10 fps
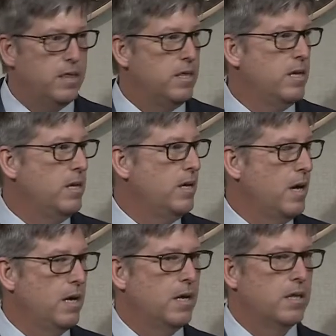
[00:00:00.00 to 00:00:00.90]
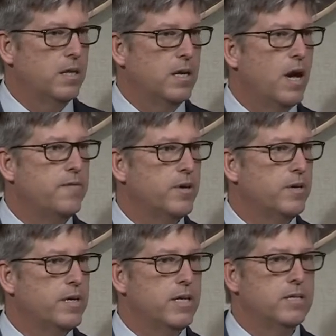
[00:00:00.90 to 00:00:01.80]
the governor
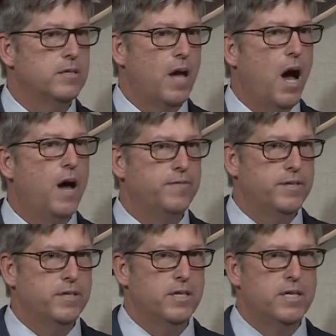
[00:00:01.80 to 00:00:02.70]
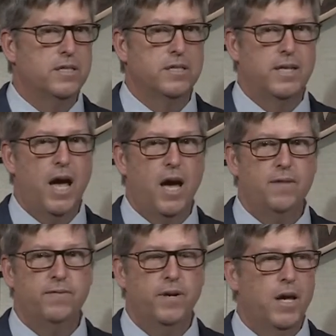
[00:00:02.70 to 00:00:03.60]
and his office and his
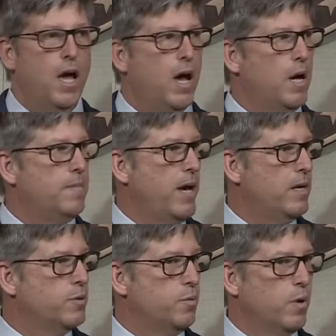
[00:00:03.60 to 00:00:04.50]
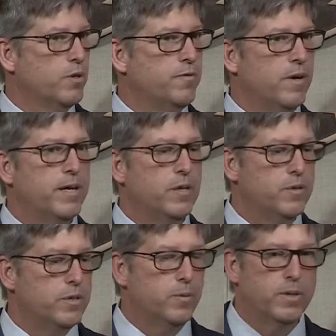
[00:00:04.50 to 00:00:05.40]
staff has worked very
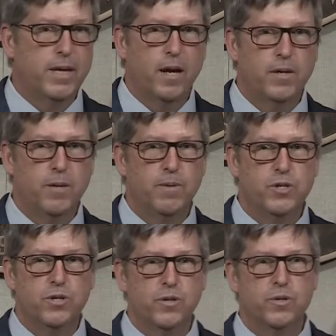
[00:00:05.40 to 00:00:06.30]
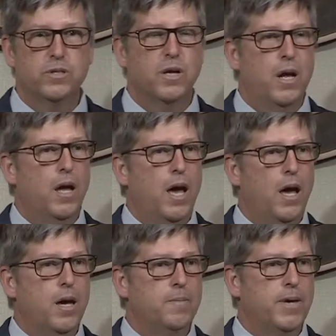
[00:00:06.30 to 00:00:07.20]
closely with county commissioners
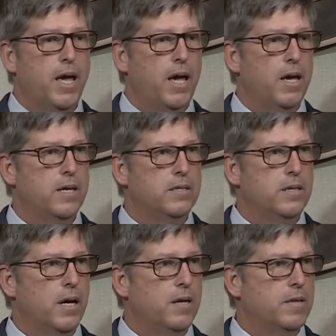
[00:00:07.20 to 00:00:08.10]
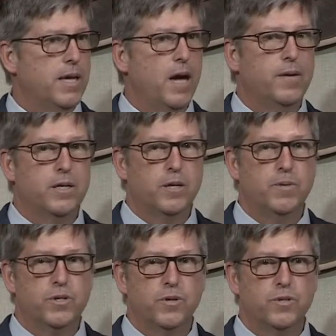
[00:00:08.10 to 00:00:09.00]
and the County
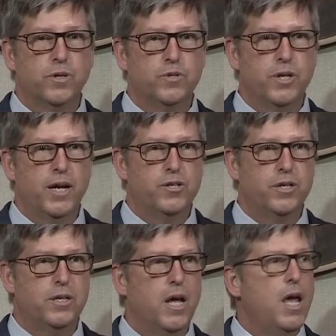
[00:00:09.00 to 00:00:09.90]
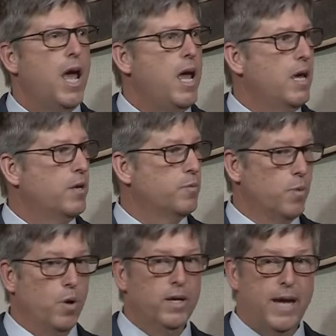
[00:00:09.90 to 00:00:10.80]
Commissioner Association in
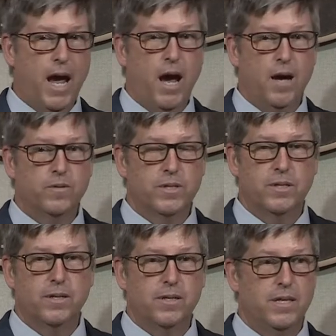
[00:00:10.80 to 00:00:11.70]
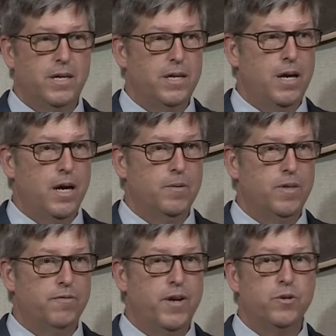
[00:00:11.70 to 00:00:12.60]
rolling out the
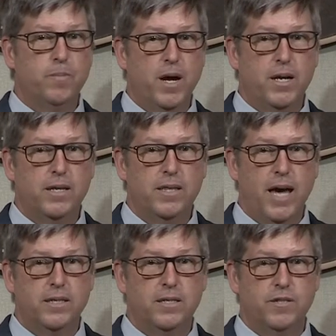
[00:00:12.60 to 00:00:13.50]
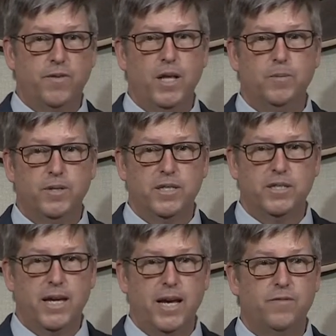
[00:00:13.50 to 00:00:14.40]
federal money that is available at the
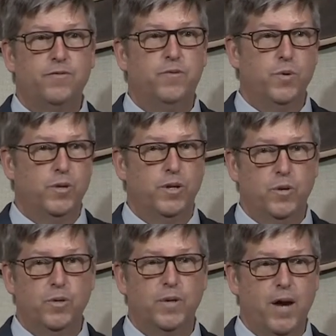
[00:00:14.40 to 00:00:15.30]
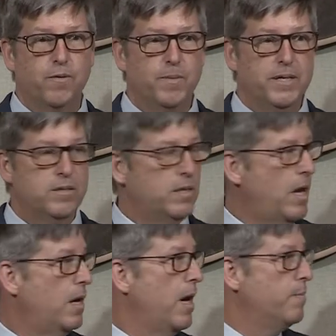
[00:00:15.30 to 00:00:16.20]
state for the local
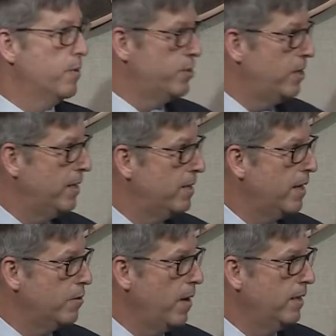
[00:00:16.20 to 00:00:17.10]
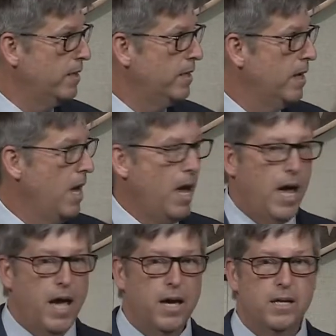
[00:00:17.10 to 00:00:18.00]
governments, and I appreciate that greatly.
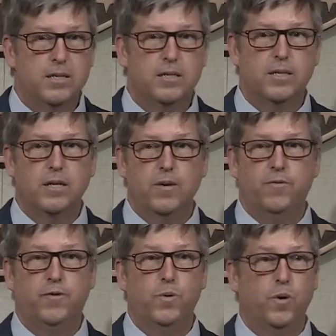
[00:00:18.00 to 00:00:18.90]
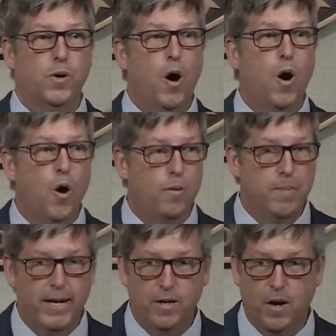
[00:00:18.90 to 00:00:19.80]
And for all
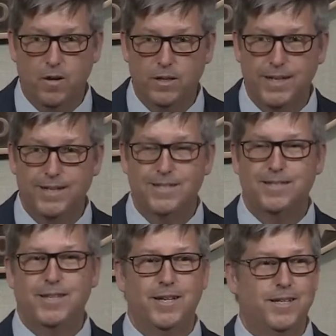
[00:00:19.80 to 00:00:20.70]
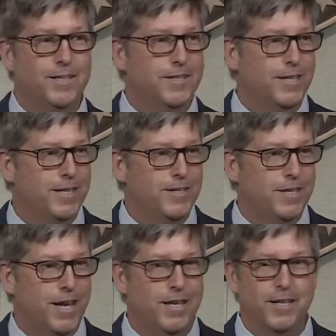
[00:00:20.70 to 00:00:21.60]
my colleagues in the
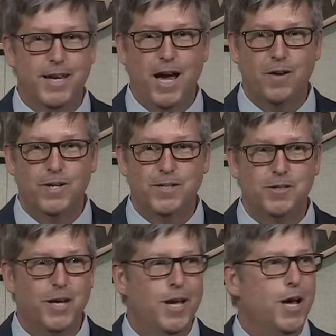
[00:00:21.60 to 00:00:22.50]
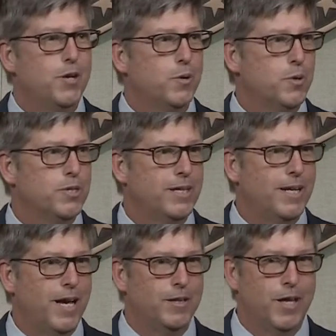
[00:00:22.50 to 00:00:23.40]
cities and the counties, you were
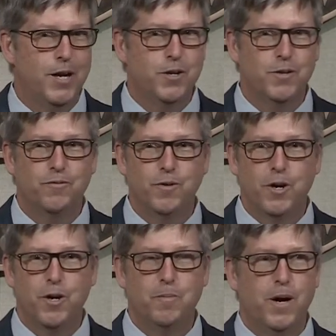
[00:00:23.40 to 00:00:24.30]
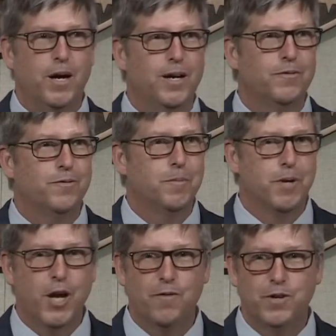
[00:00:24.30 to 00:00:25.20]
sent a letter from
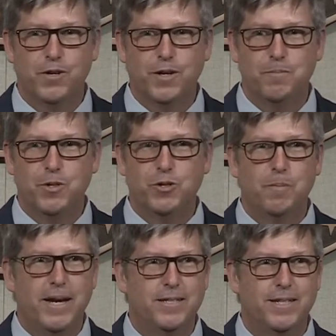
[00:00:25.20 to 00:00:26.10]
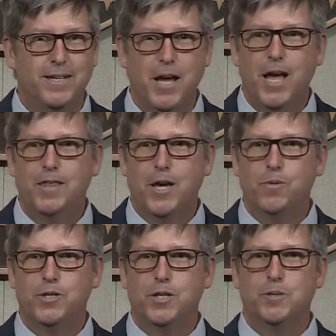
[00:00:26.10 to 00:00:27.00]
the governor and Mr. Mazie that
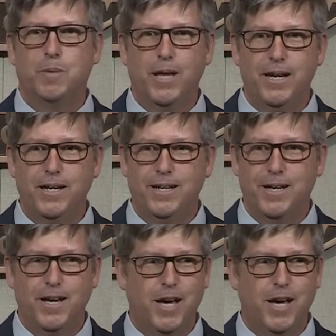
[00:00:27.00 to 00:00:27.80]
was explaining